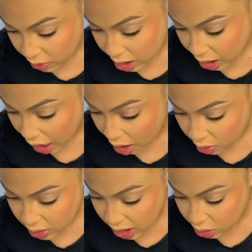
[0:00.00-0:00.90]
was,
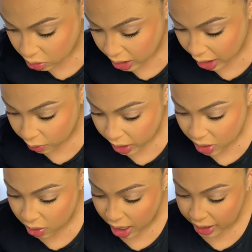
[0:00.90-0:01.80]
how did you get where
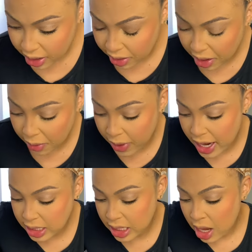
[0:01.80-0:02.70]
you are
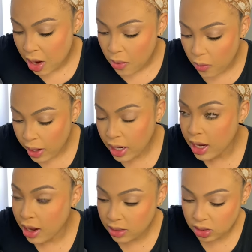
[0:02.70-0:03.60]
career-wise? When and
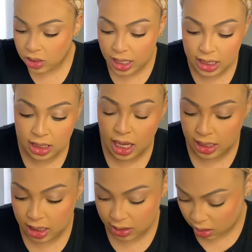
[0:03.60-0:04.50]
how did you get started?